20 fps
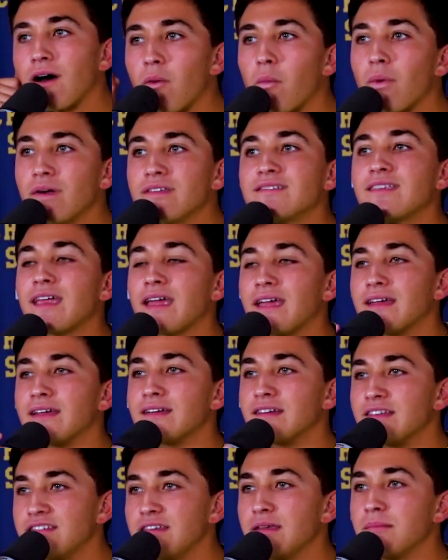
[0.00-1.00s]
on Wednesday
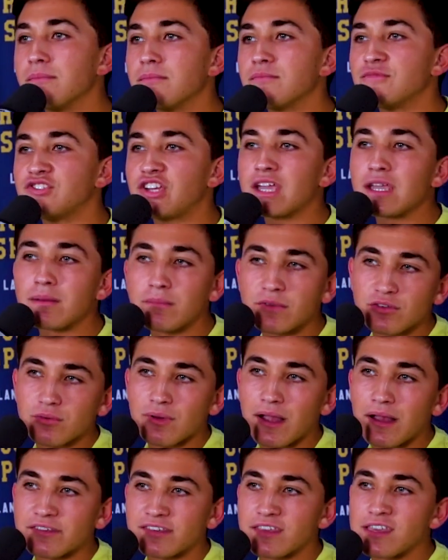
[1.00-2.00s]
to see Jacob
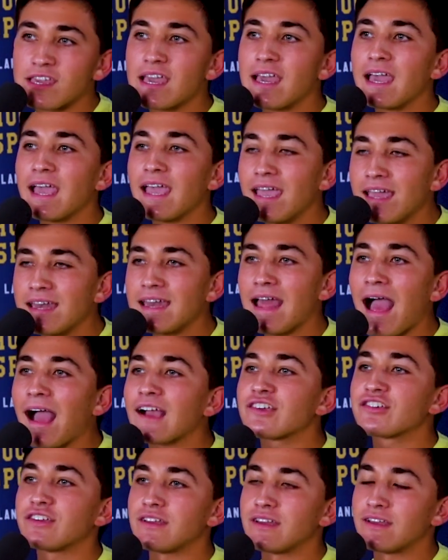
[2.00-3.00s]
Mizorowski in
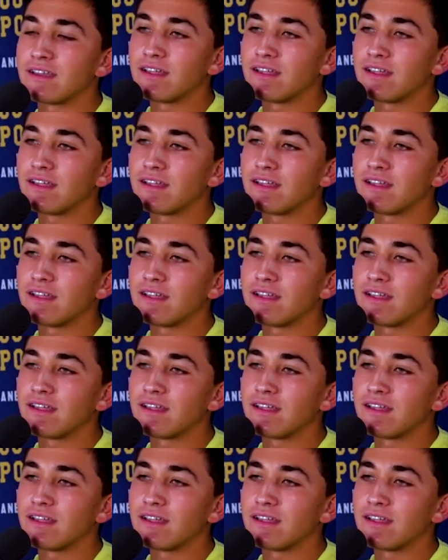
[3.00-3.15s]
action